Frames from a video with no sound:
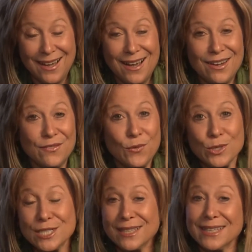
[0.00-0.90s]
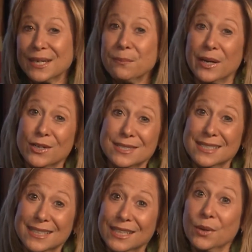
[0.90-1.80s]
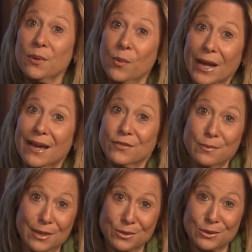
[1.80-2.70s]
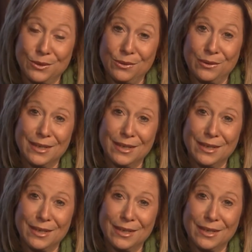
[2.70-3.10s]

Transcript: Unfortunately, comparison didn't go away after middle school.